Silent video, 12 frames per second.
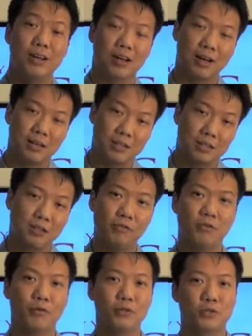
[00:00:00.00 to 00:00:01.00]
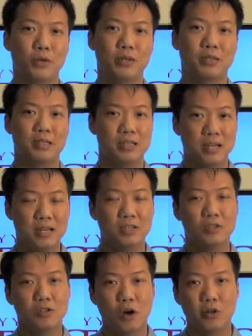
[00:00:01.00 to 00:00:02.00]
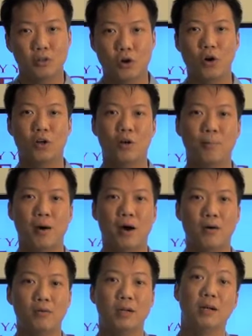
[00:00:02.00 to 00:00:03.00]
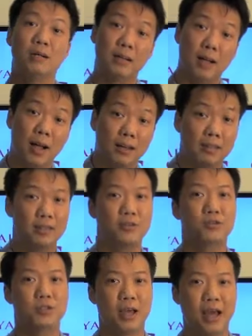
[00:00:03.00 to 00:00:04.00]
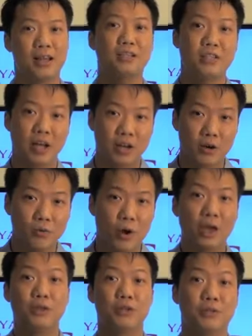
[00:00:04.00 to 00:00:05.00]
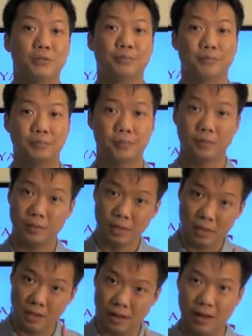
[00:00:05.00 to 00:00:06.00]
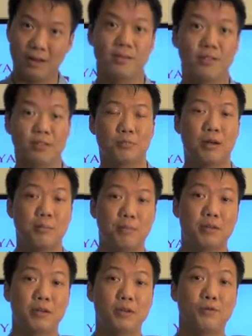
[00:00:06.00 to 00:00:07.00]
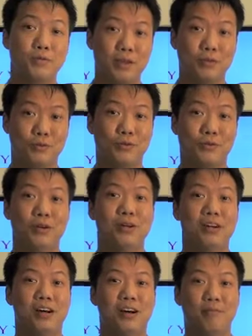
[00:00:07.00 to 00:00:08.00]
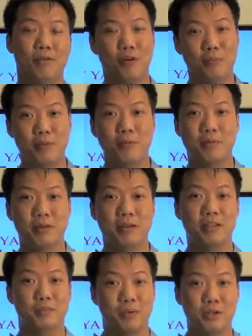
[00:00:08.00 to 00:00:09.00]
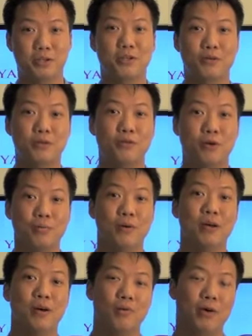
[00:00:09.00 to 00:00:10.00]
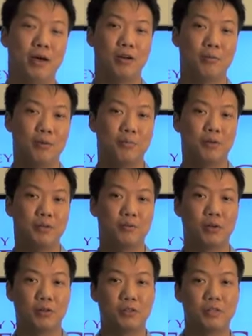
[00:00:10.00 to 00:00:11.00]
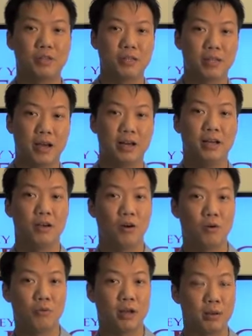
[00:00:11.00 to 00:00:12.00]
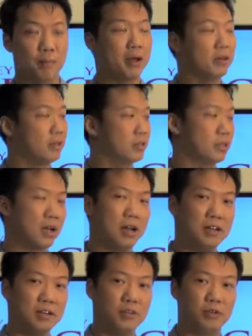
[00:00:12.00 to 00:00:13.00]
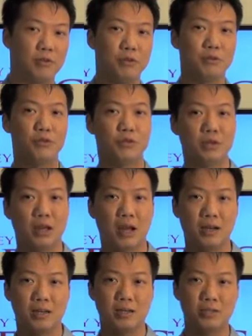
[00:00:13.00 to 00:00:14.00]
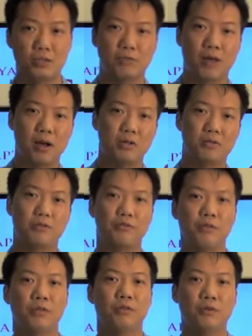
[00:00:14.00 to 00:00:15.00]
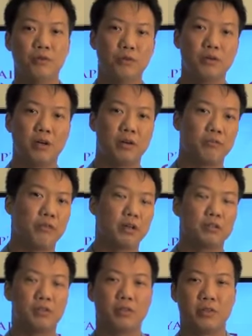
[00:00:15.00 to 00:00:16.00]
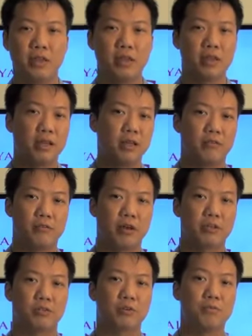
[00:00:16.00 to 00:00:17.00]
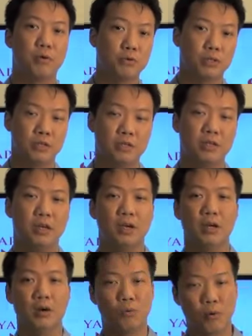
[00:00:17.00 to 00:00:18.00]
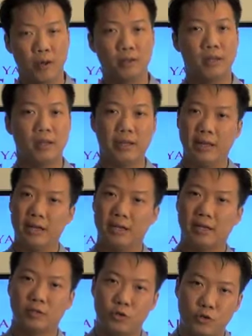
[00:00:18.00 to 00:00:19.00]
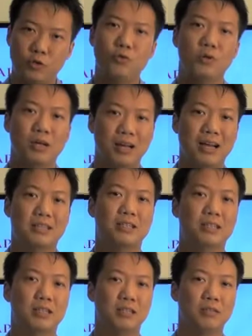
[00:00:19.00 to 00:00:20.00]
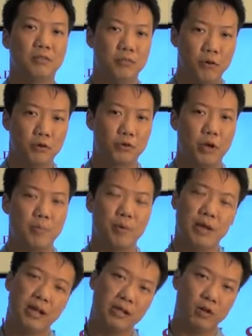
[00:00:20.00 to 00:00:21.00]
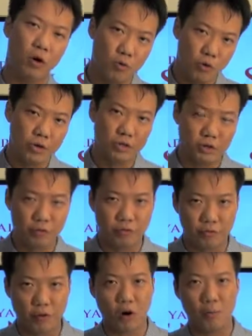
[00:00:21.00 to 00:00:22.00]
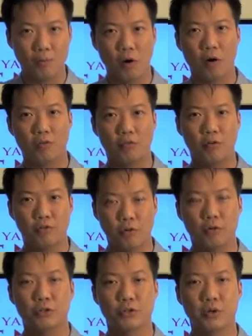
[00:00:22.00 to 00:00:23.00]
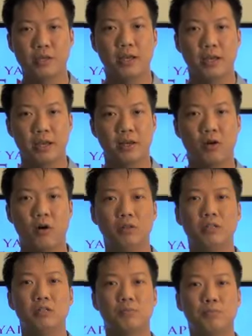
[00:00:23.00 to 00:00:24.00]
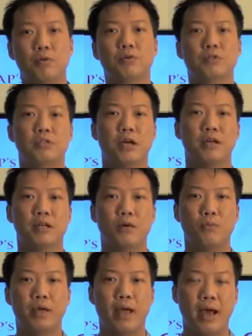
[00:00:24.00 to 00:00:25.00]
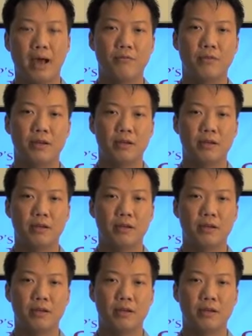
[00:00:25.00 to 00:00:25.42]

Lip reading: Classical Feng Shui does not talk about colors and decoration. This might be a new thing to a lot of people here, especially in Europe, where a lot of people consider that, oh, we got to paint this color to have neutral colors, to have colors that feel good, that affects your thinking, affects your emotions. Well, in true classical Feng Shui, meaning the original form of Feng Shui, in all these books that we have